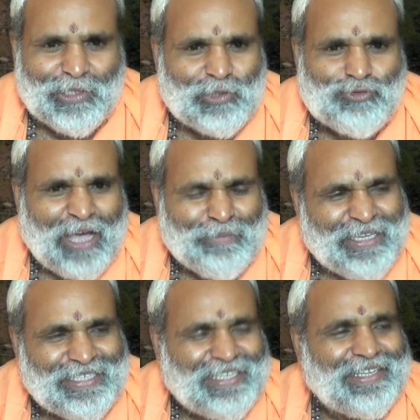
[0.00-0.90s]

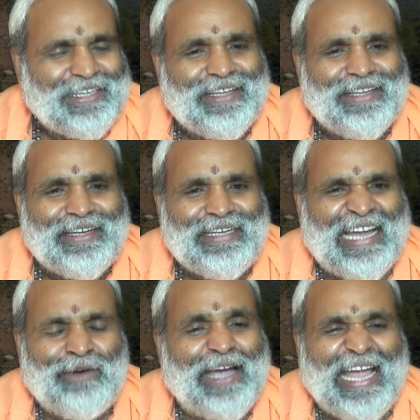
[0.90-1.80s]
Swamiji,
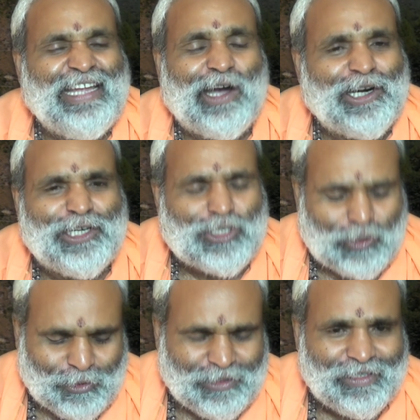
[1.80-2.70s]
now I
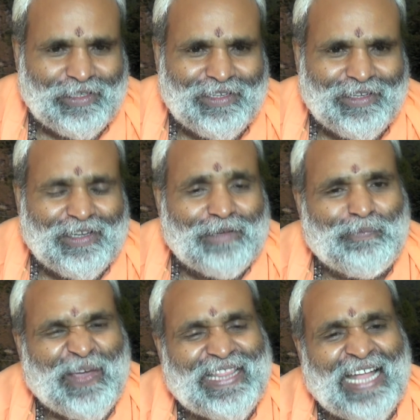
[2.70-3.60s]
understood
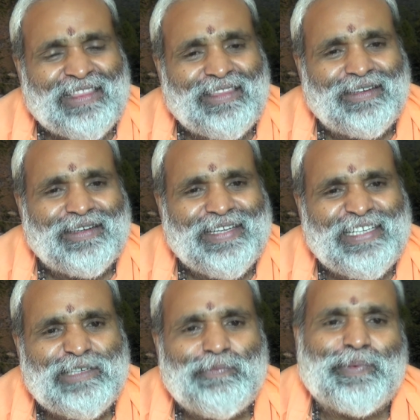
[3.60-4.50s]
Vedanta
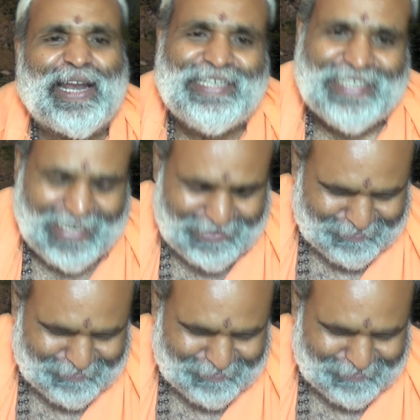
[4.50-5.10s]
is practical.